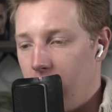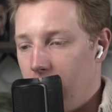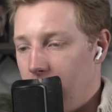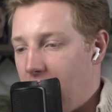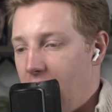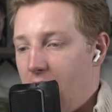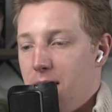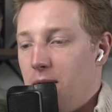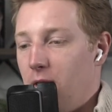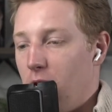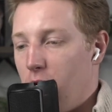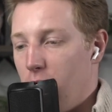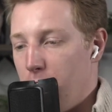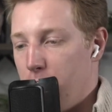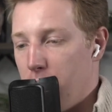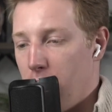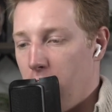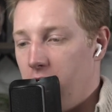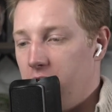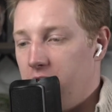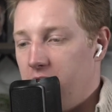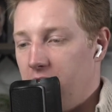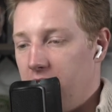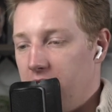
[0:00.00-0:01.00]
chemical
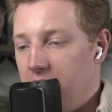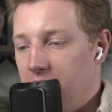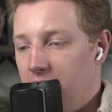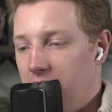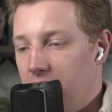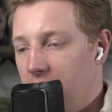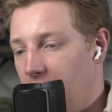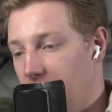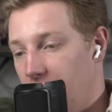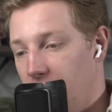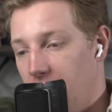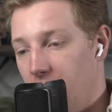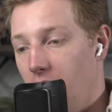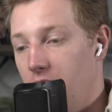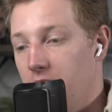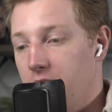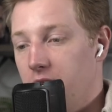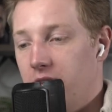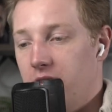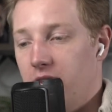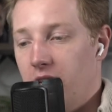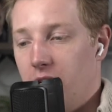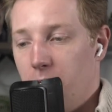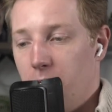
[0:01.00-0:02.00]
processes. And obviously